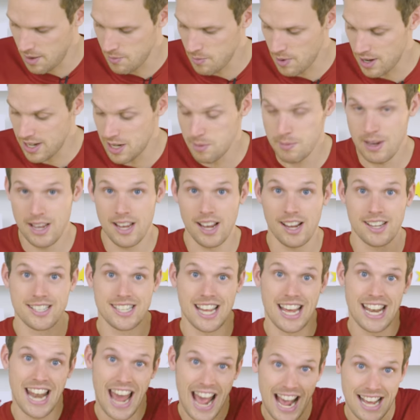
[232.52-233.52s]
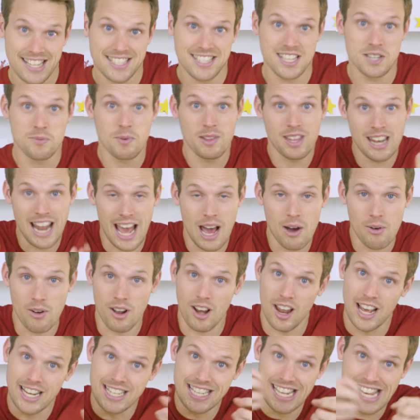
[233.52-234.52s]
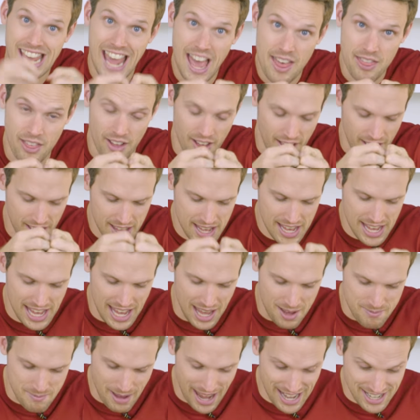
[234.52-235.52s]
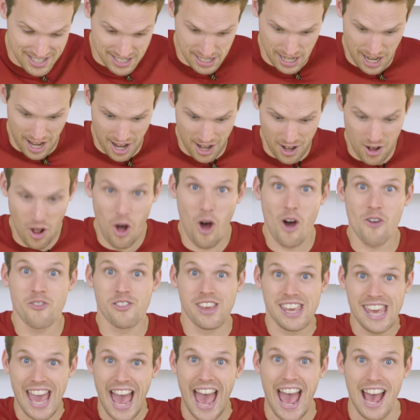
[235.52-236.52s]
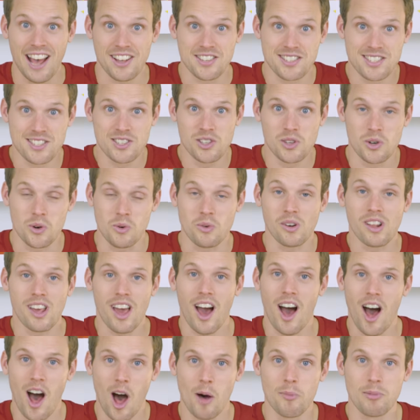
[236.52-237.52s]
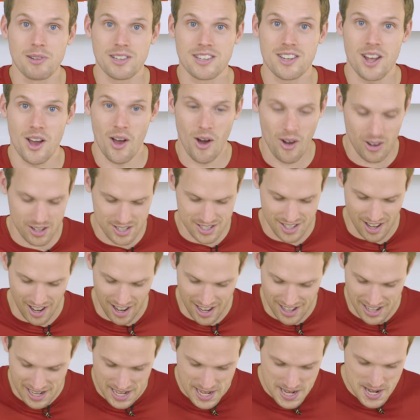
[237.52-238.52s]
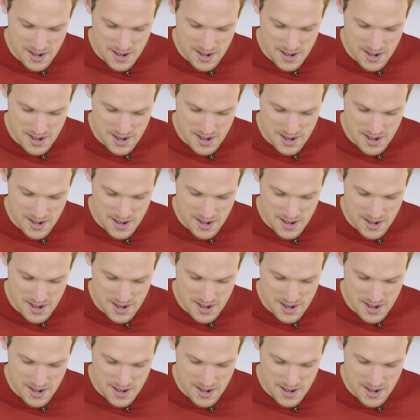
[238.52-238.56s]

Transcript: And when you mix an acid with an alkali together, it makes a lot of gas called carbon dioxide.